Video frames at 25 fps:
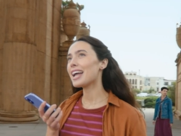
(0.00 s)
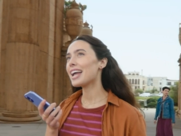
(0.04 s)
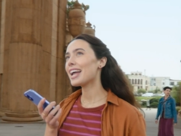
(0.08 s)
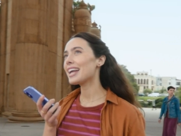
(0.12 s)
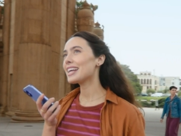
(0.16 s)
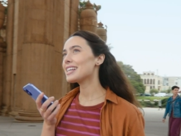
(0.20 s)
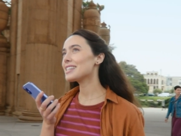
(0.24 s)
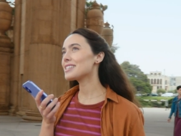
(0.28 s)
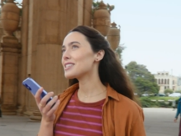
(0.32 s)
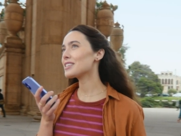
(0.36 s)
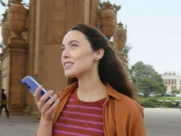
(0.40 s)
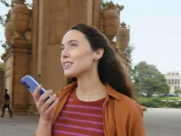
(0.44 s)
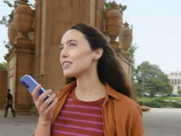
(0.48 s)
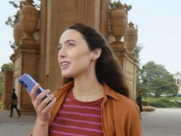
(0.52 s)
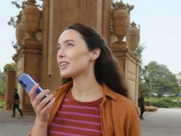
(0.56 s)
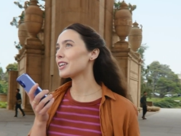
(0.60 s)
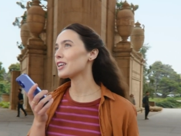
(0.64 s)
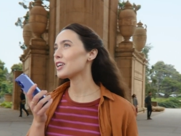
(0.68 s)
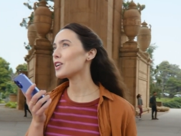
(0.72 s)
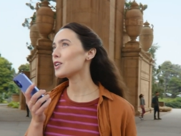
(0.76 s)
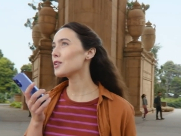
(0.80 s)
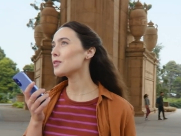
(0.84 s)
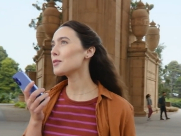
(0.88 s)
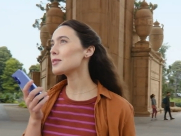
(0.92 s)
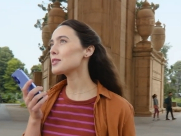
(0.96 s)
Hey
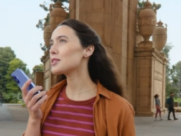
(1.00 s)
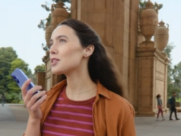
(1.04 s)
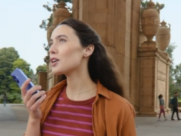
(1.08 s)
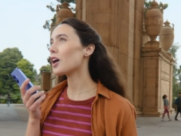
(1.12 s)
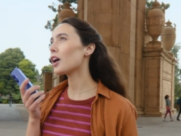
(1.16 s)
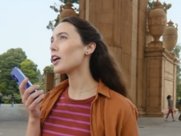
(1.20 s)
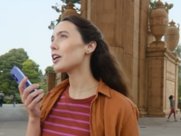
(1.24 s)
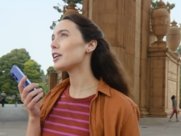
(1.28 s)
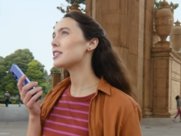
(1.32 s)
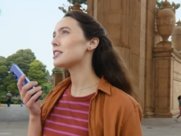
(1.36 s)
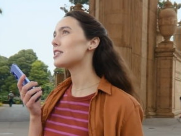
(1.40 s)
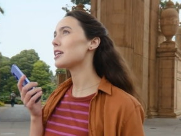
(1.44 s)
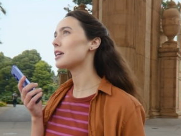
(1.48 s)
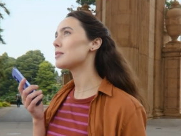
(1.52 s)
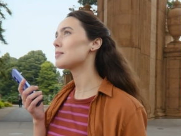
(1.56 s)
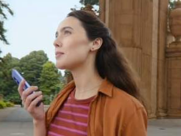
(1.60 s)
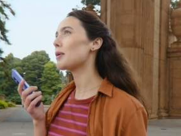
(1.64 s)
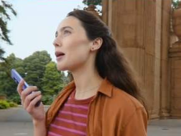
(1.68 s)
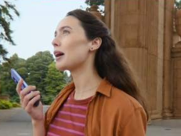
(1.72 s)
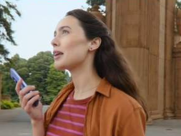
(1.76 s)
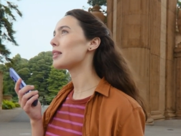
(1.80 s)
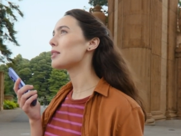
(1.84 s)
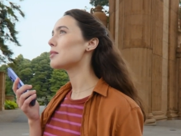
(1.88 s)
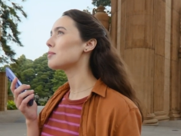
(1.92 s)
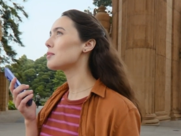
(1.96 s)
Siri, who is the architect
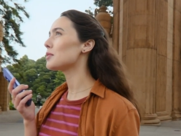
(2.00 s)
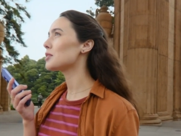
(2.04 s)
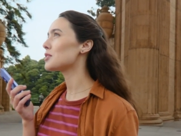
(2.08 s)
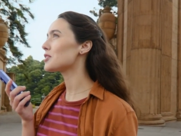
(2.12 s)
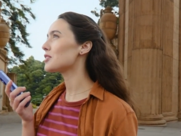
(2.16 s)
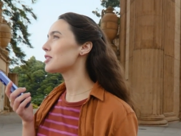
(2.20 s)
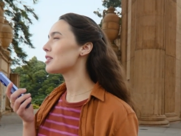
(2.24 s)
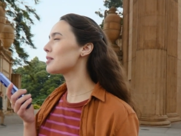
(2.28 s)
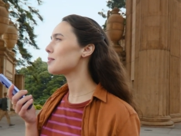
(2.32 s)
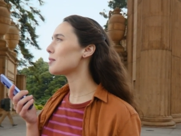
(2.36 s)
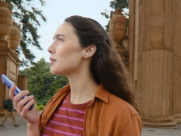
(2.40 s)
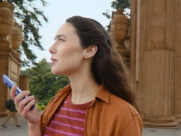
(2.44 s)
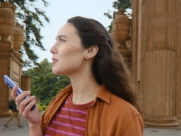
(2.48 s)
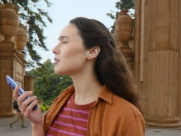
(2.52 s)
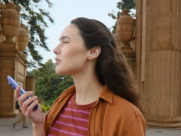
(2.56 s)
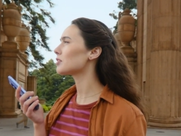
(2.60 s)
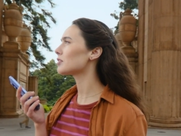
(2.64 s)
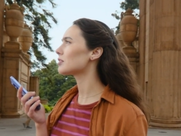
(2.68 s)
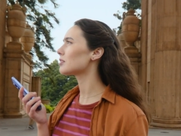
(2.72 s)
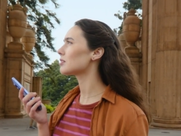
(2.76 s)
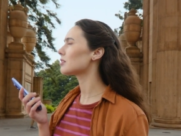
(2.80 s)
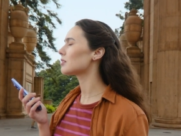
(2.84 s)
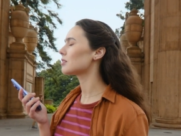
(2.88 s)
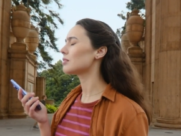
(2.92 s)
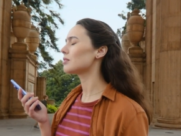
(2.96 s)
behind the Museum of.
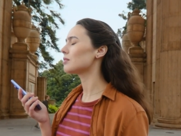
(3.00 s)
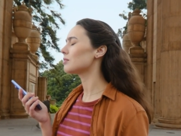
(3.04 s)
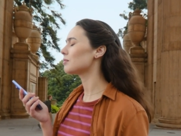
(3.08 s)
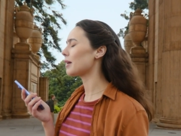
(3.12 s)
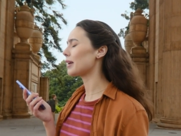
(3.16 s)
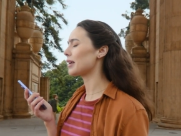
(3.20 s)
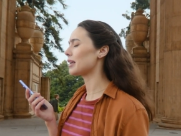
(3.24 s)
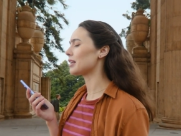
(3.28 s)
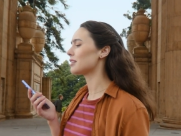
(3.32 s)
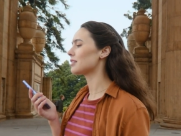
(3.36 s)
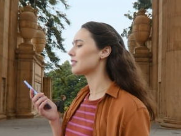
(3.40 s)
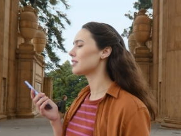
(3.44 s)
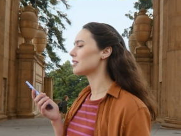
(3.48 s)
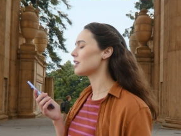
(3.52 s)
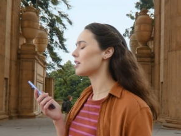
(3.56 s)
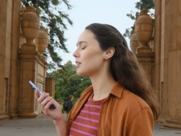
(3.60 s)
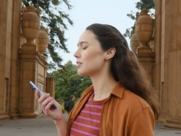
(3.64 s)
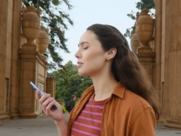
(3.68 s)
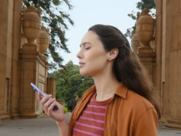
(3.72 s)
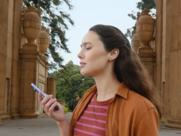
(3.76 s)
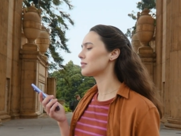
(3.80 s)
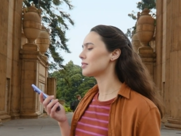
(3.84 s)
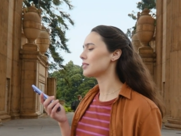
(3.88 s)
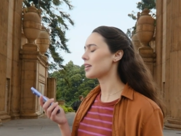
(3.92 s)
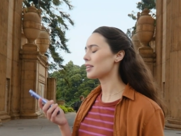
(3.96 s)
Wait,
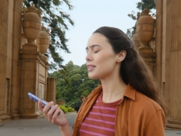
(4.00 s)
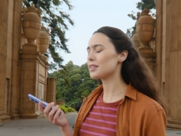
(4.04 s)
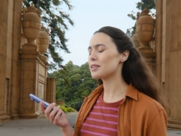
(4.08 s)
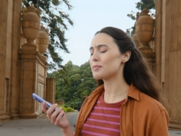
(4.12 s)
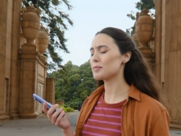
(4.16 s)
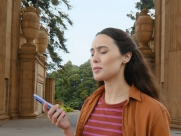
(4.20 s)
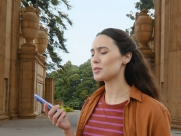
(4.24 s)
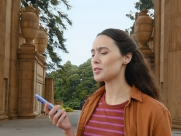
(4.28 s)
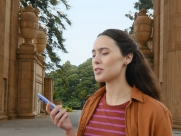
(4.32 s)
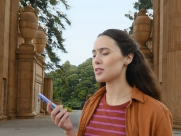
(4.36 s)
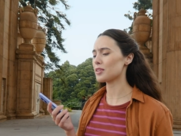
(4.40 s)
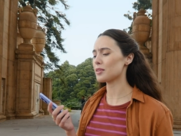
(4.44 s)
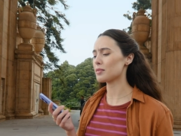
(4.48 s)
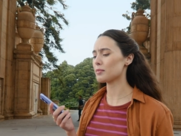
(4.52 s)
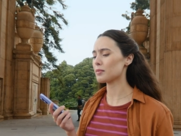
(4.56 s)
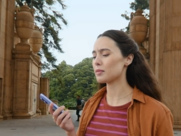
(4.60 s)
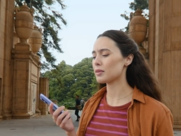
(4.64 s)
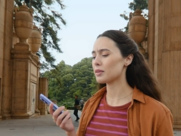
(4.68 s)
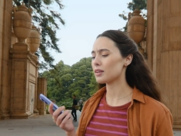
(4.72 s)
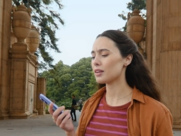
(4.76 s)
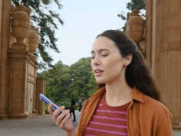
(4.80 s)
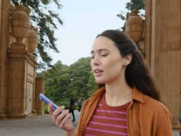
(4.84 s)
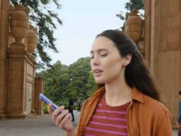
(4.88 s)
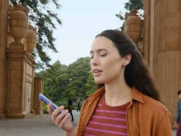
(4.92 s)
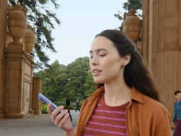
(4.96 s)
no, not the museum.
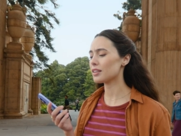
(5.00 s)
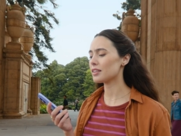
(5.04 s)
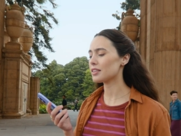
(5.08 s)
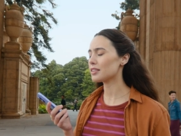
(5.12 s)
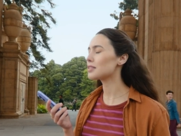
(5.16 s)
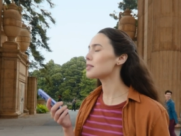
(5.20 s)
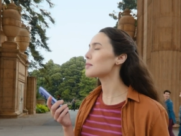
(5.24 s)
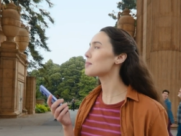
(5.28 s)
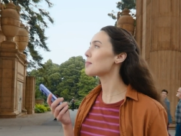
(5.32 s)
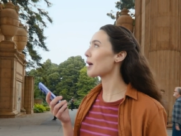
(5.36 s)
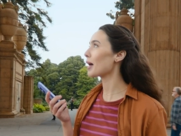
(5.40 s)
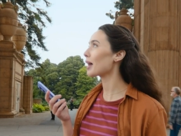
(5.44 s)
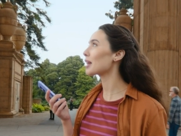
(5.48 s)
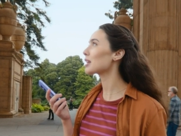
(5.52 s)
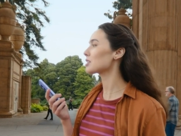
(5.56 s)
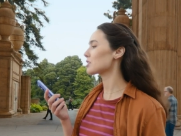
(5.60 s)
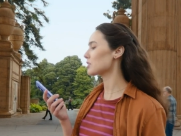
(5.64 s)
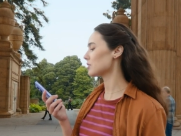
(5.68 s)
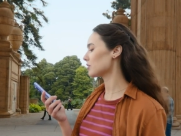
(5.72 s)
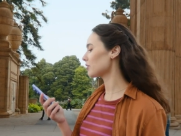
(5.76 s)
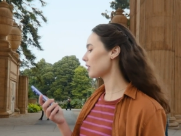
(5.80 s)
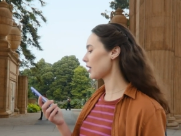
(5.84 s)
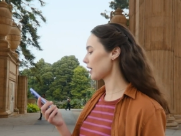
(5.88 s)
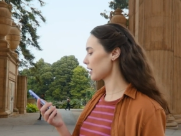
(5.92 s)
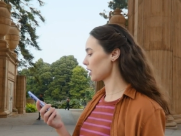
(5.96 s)
The Palace
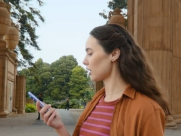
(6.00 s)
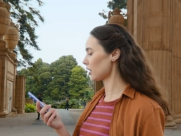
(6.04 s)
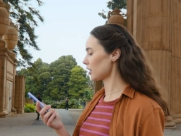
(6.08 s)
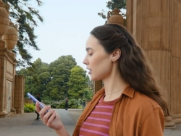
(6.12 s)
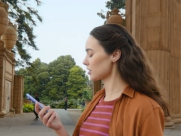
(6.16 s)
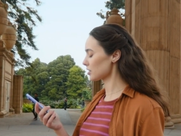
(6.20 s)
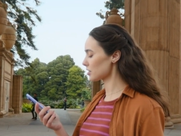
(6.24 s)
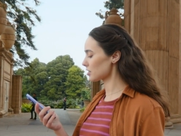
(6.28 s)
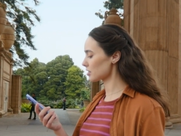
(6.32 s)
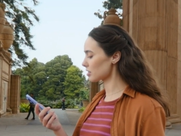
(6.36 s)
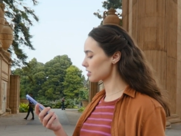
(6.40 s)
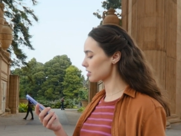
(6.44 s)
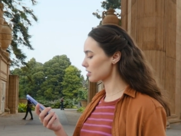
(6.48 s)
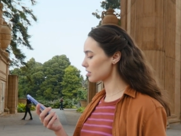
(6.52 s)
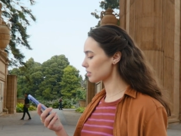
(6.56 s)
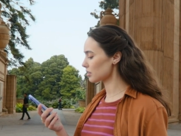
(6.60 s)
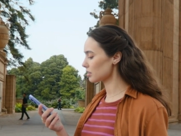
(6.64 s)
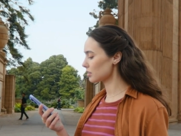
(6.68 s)
of Fine Arts.